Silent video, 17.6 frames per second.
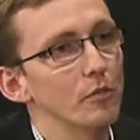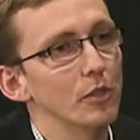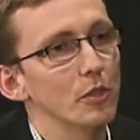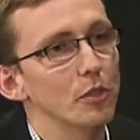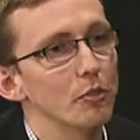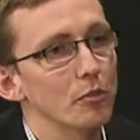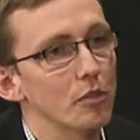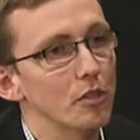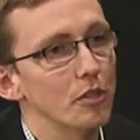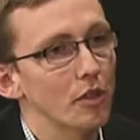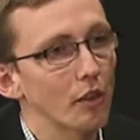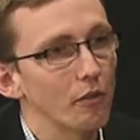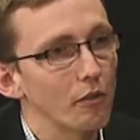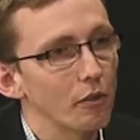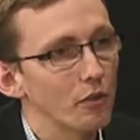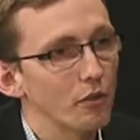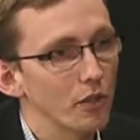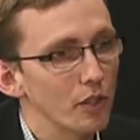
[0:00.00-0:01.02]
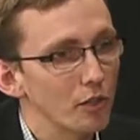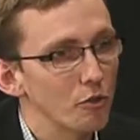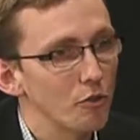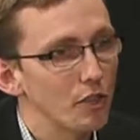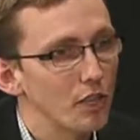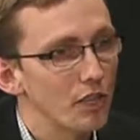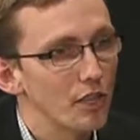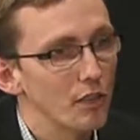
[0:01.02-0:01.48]
that you discovered that
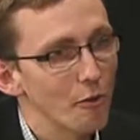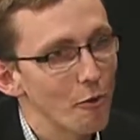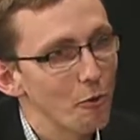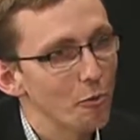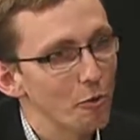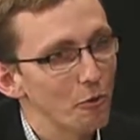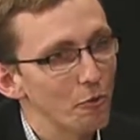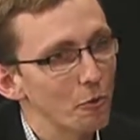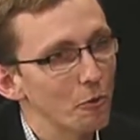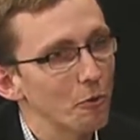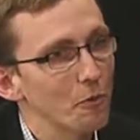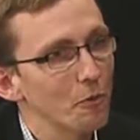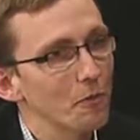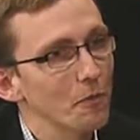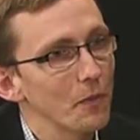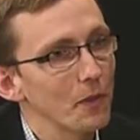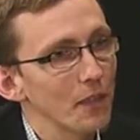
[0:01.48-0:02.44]
you didn't know before?